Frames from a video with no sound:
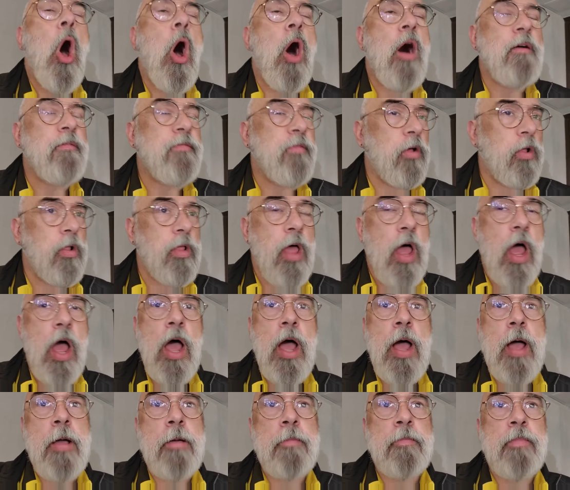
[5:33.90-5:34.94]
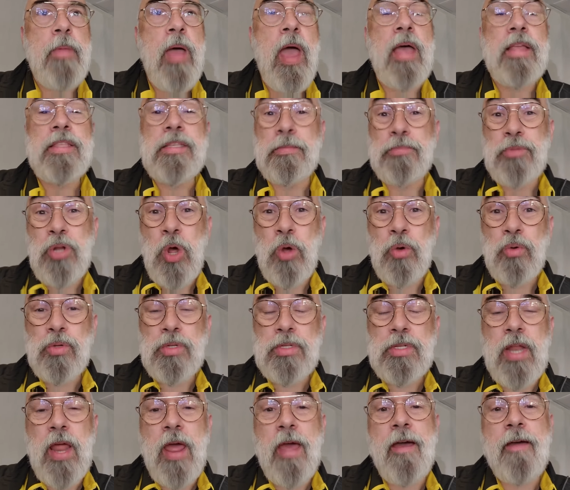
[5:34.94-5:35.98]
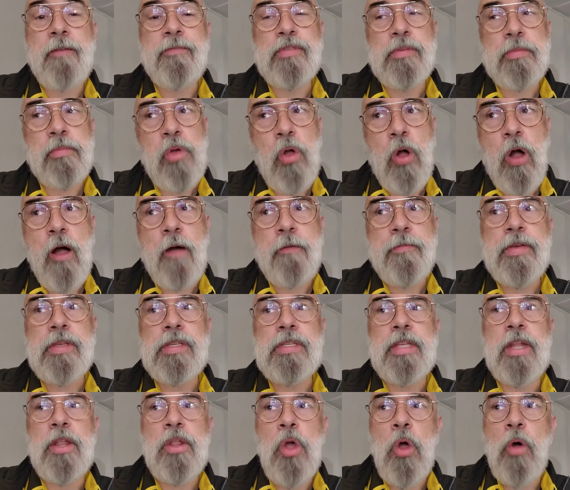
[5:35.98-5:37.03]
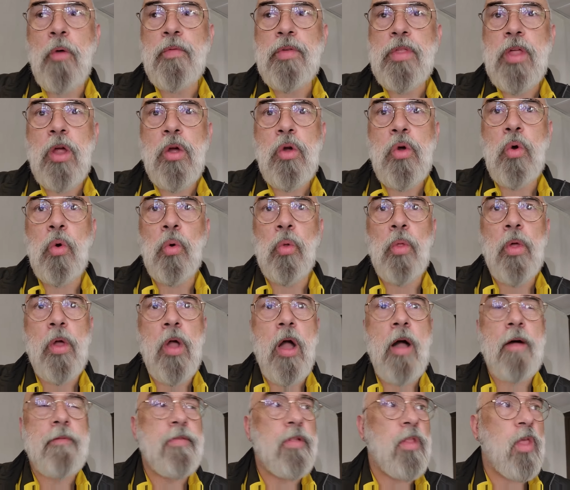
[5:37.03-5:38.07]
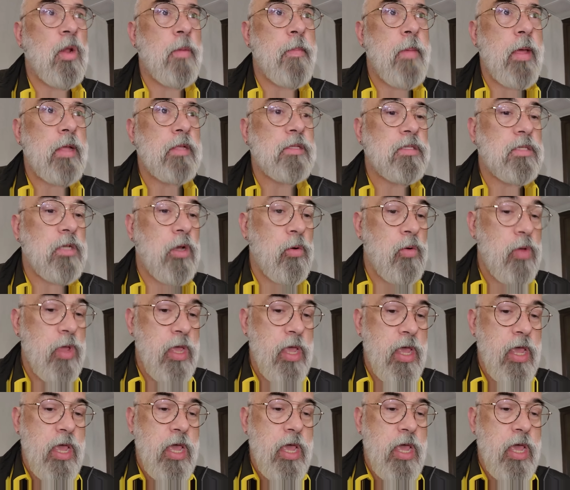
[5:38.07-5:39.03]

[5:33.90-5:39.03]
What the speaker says: Awful. I had some toast and I have some coffee sitting over there cooling off a little bit. So